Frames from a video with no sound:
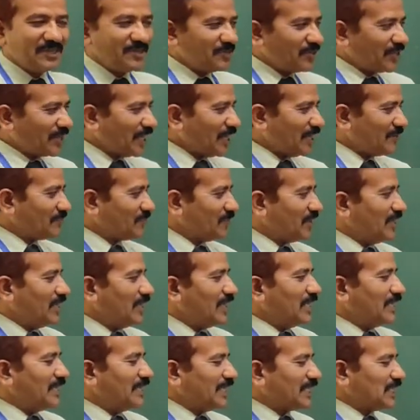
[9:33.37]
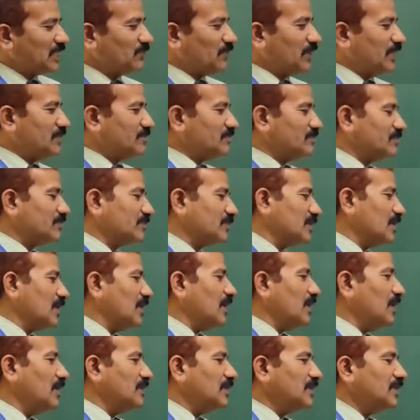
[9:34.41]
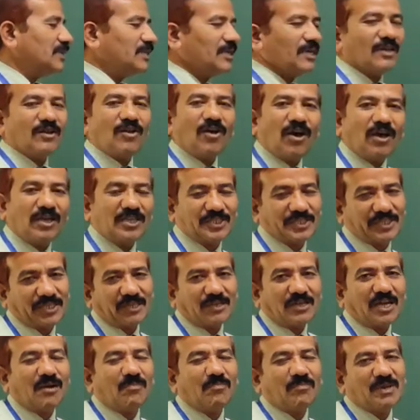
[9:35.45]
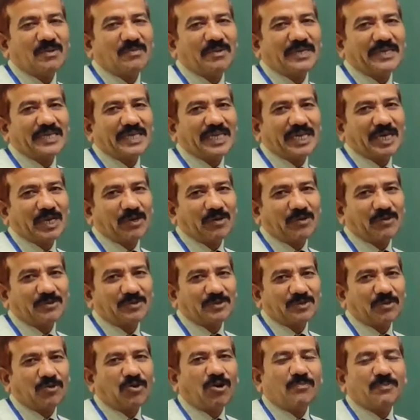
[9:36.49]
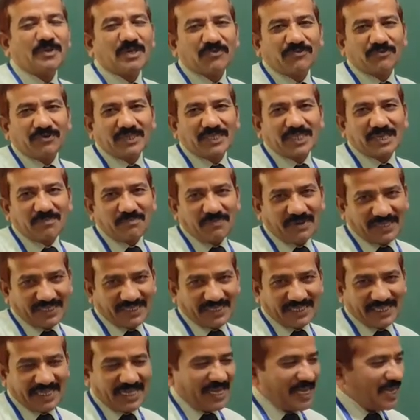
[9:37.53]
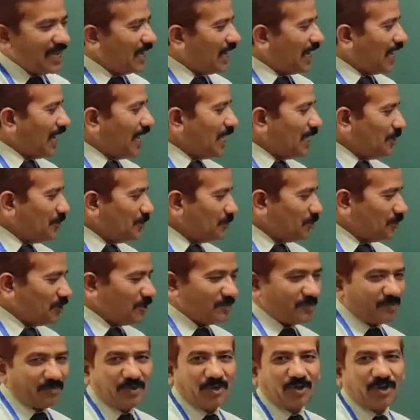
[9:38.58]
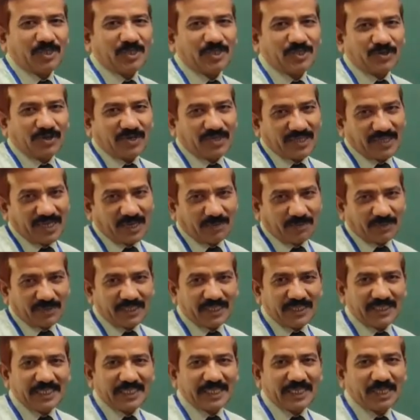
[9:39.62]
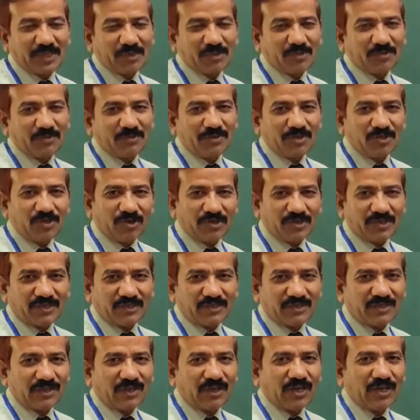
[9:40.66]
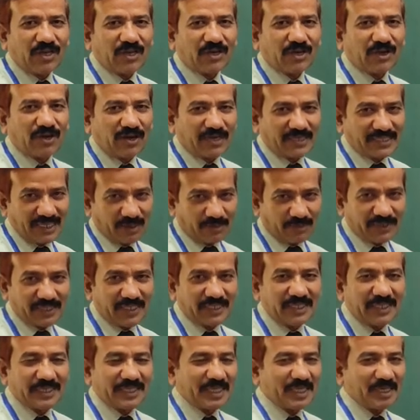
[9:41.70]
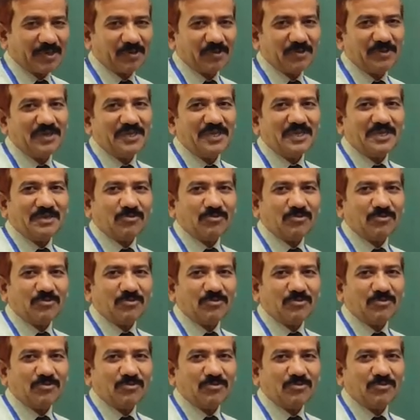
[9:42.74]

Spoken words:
So, okay. Next one, in the last complimentary clause, hoping for the best. I hope, because you are the representative, you are the CR class representative,